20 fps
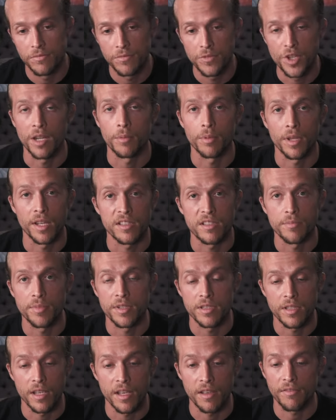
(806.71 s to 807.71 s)
Jacob likes to be
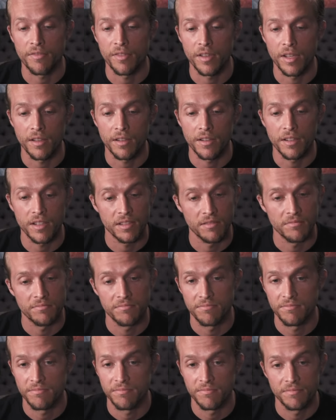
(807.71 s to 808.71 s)
safe and
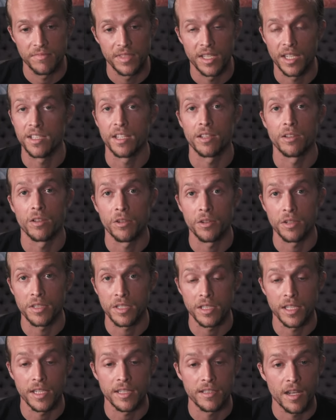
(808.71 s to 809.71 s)
he can take a longer
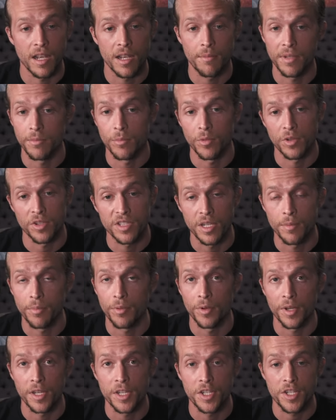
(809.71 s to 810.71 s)
delay time, get more
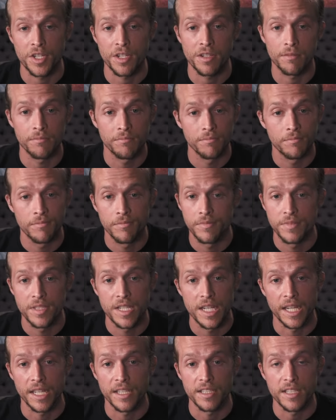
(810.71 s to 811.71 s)
separation,
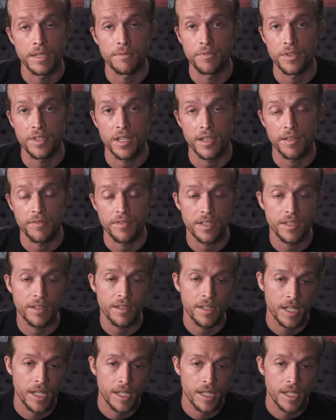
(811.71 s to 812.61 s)
take it deep for safety.